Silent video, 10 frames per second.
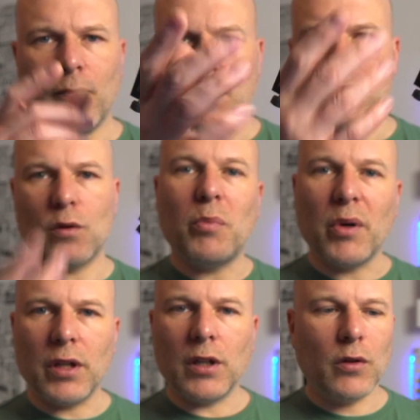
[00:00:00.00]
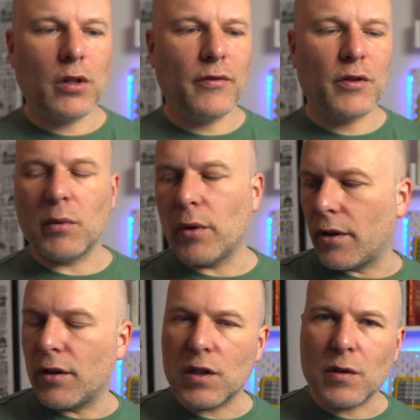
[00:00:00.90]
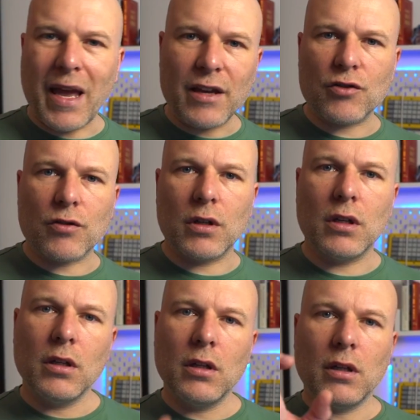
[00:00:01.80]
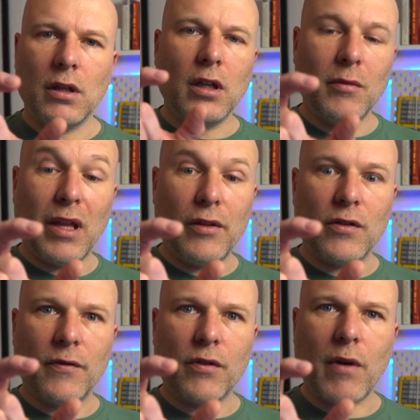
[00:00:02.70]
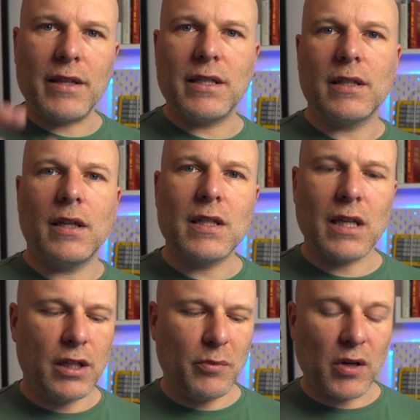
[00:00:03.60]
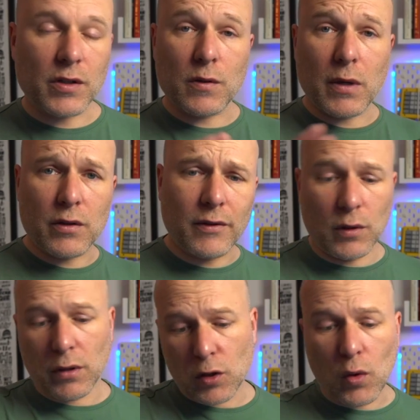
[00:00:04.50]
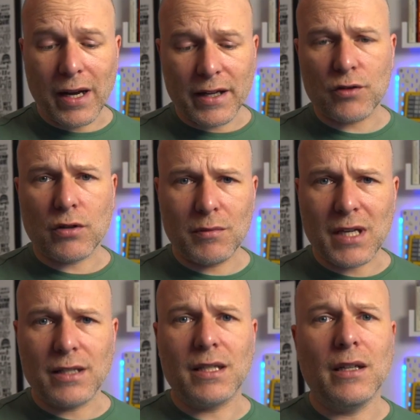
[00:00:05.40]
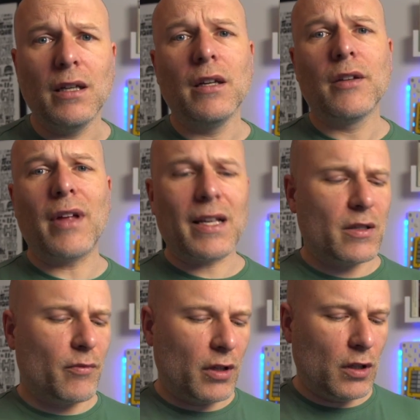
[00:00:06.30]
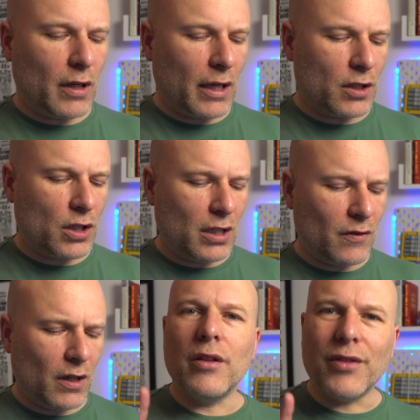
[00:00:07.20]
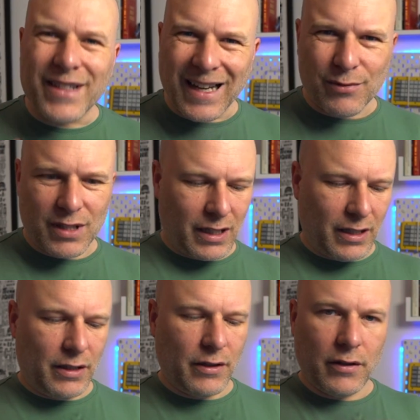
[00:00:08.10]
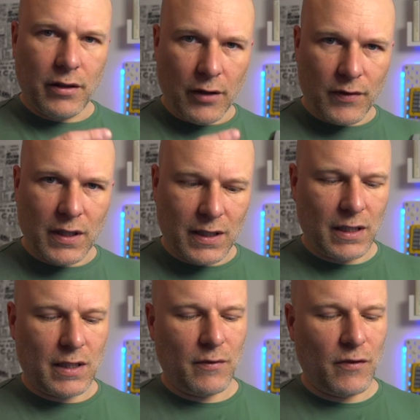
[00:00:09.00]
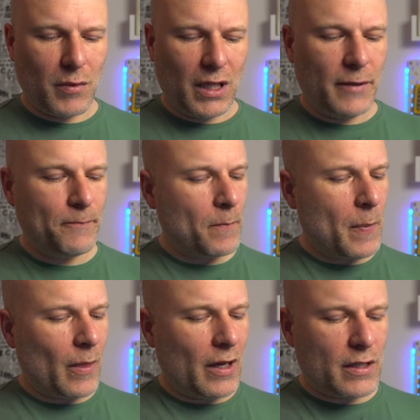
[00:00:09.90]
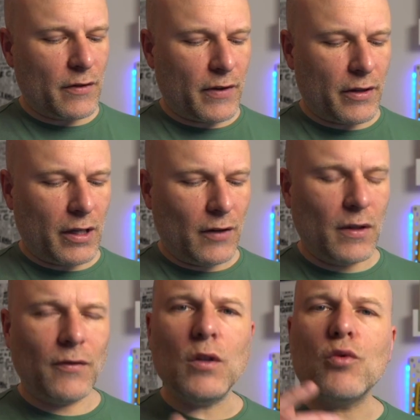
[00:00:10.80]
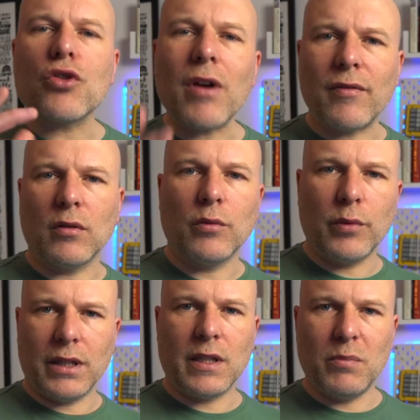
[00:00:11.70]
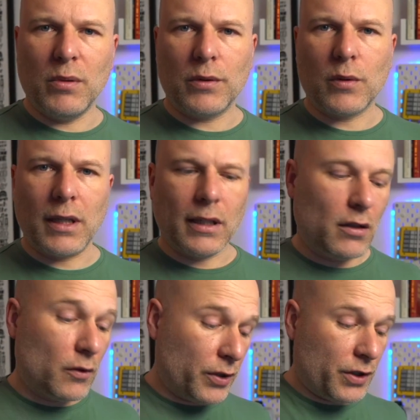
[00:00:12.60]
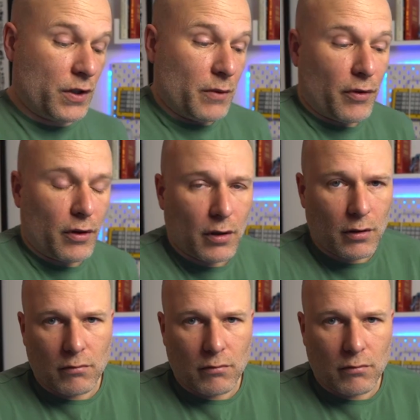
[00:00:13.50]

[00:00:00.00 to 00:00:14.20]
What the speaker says: to a point that you're comfortable with, and there's some extra lengths of threads inside the box as well, so if you want quite extreme tenting, that's something you can achieve. The downside of this system for me is the fact that if you travel with this board quite a lot, which is something that